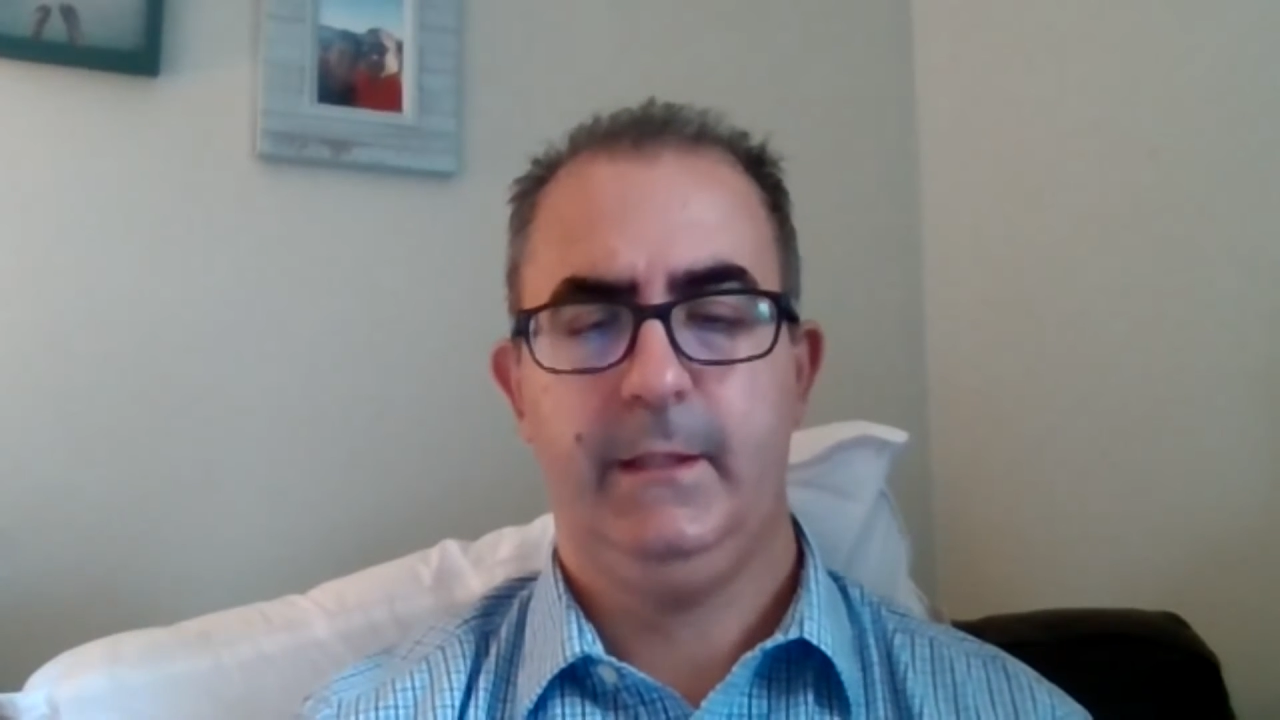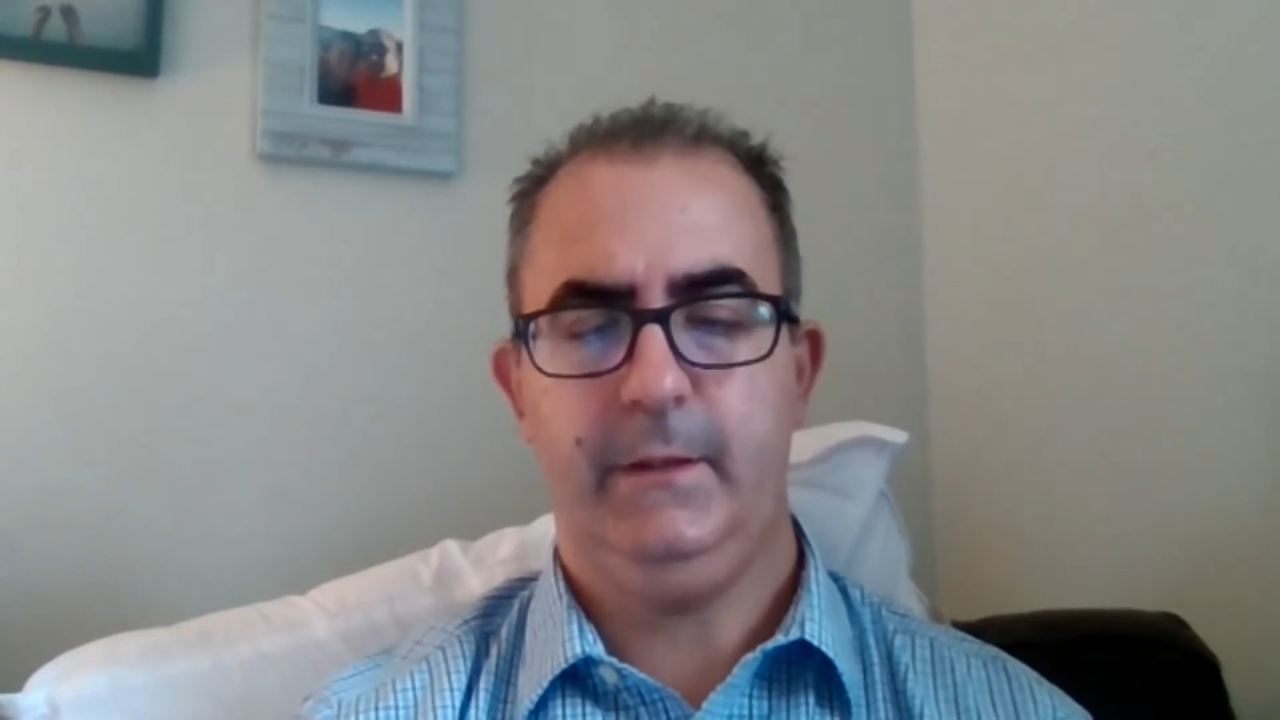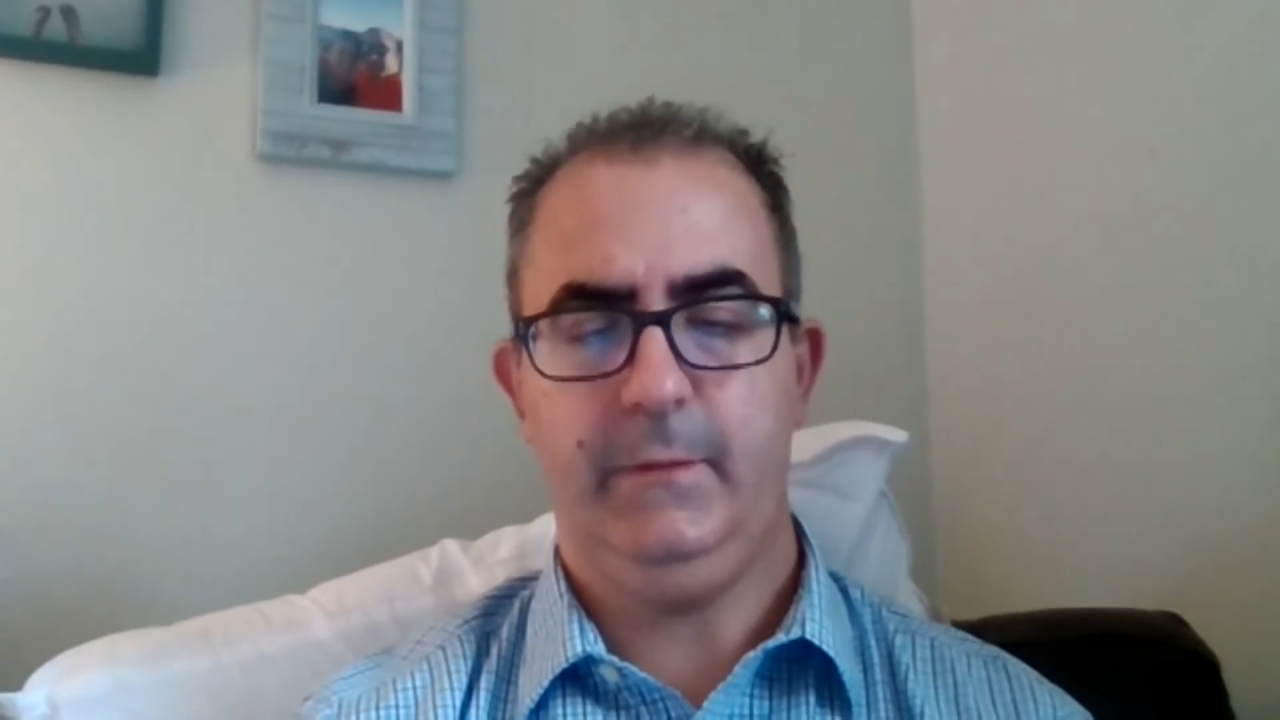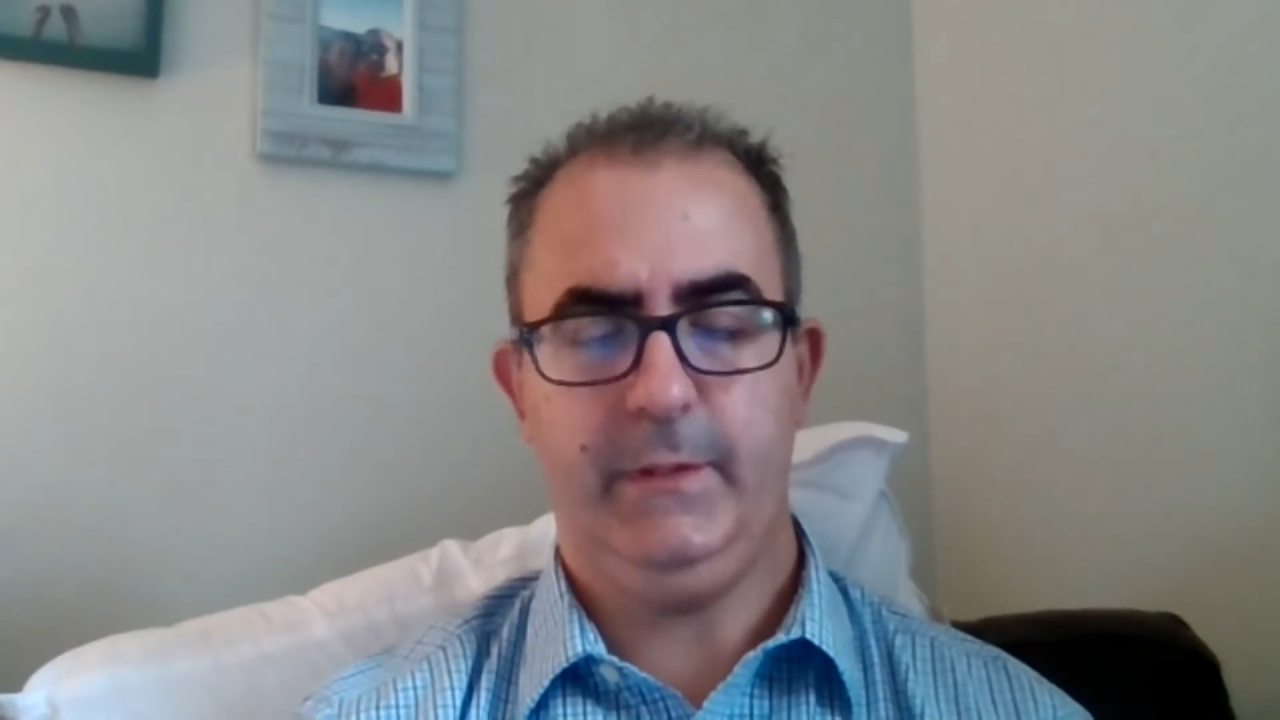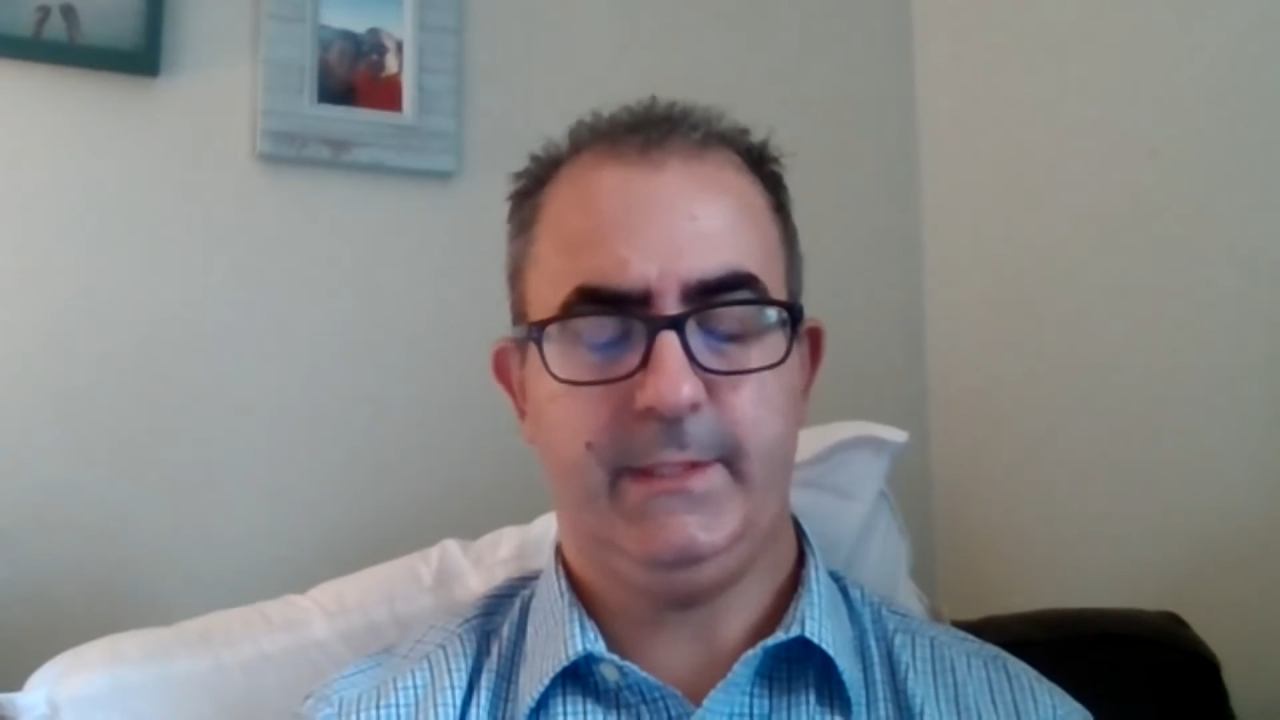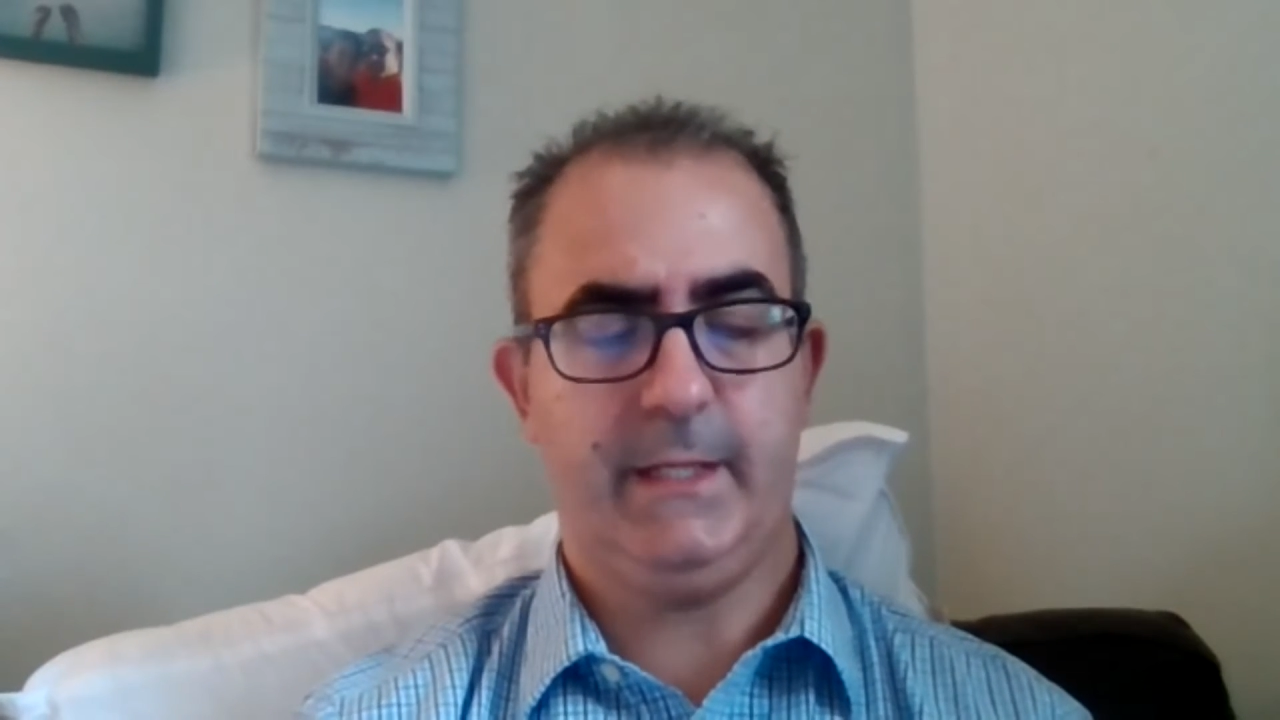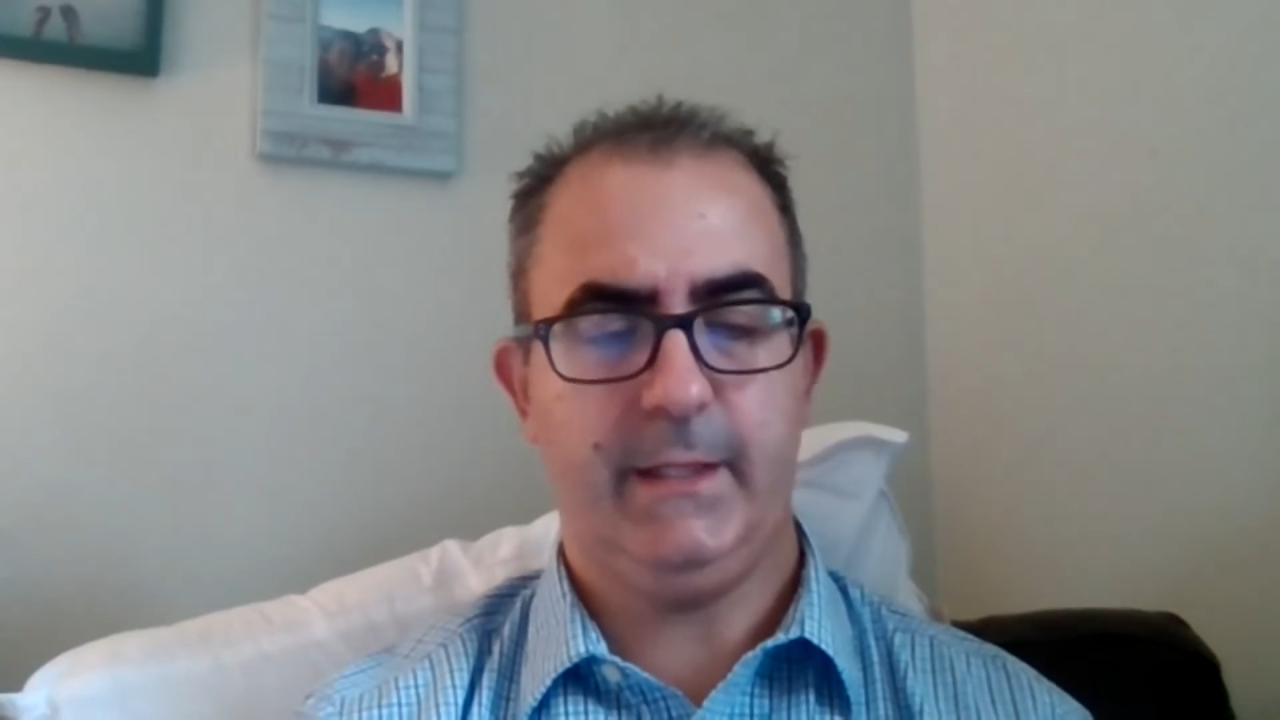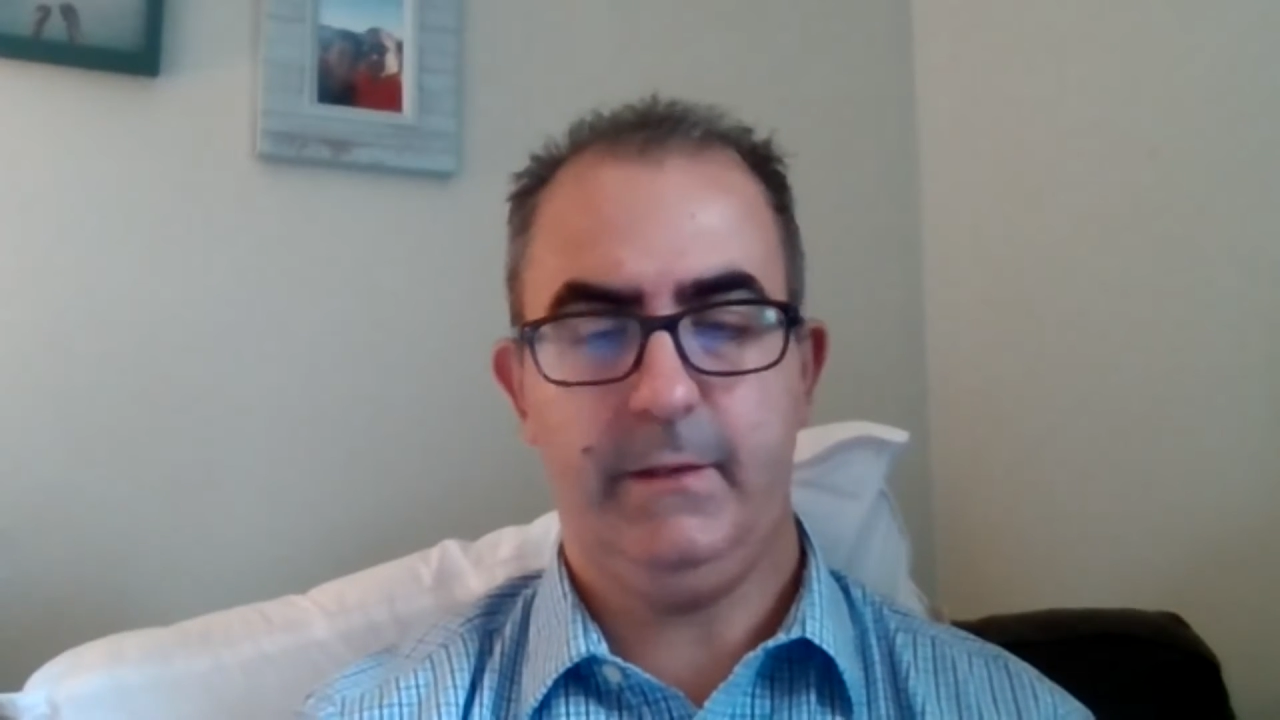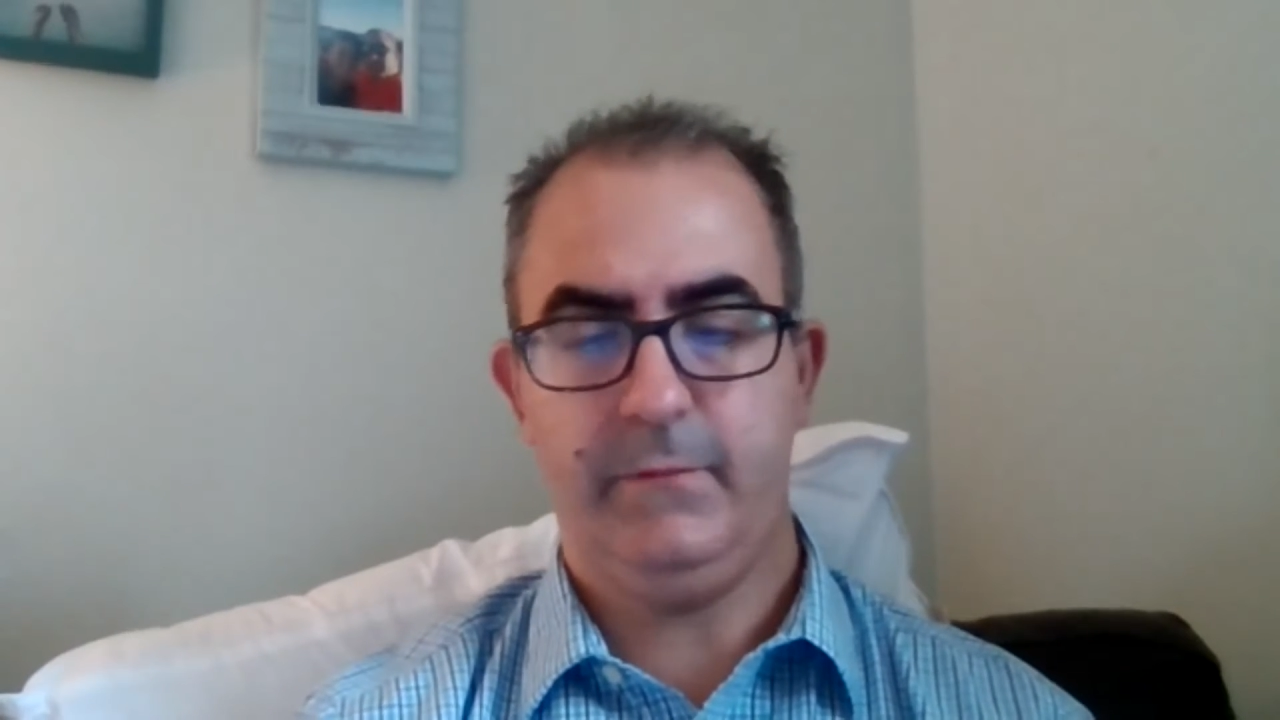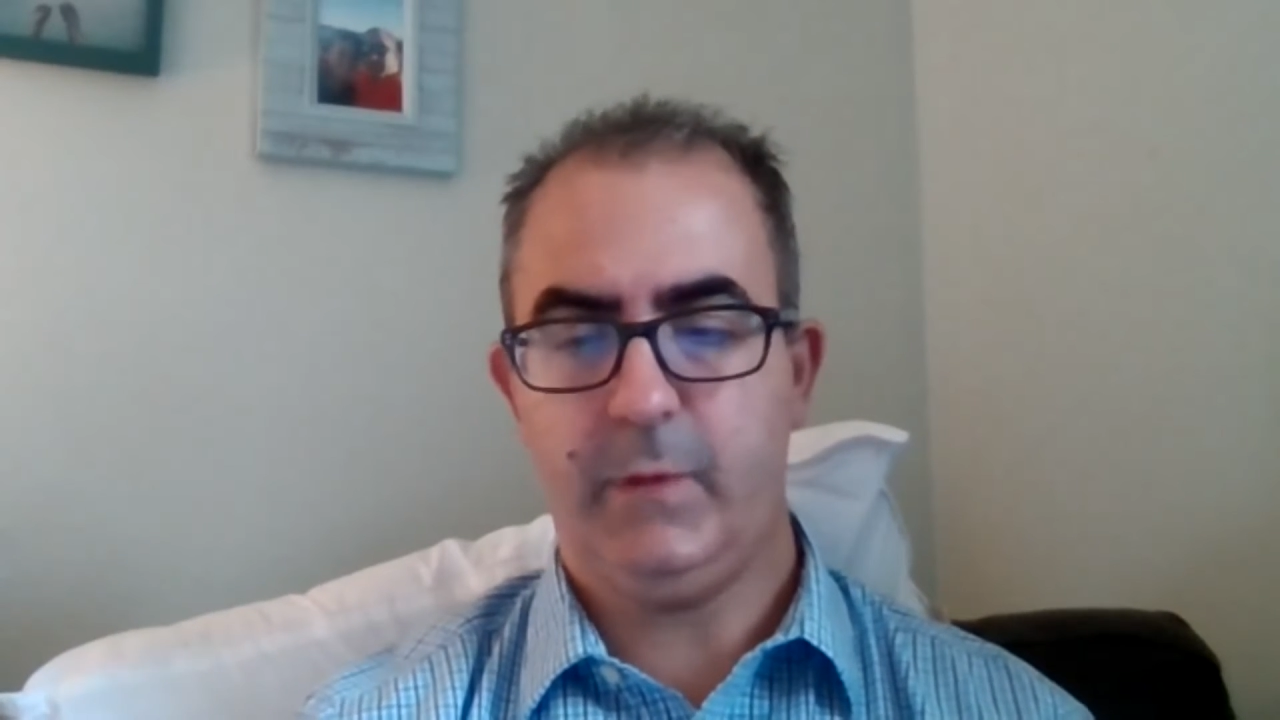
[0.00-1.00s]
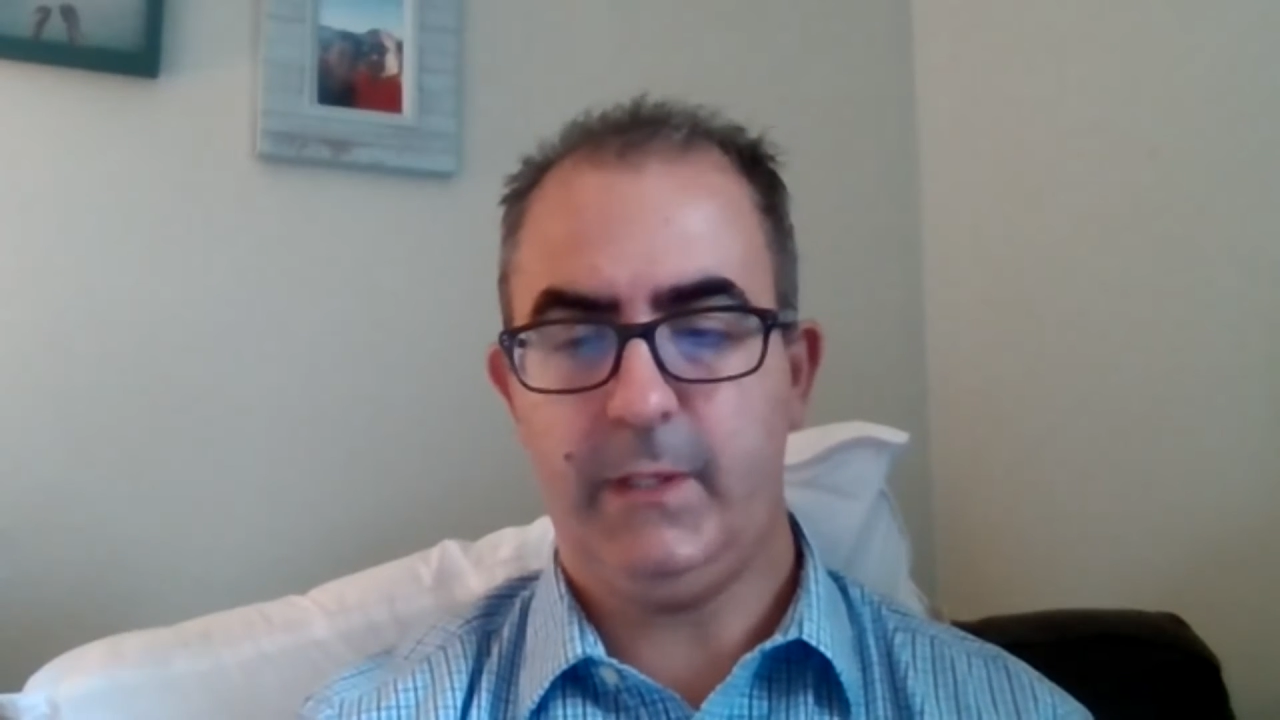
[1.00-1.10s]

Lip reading: a ton of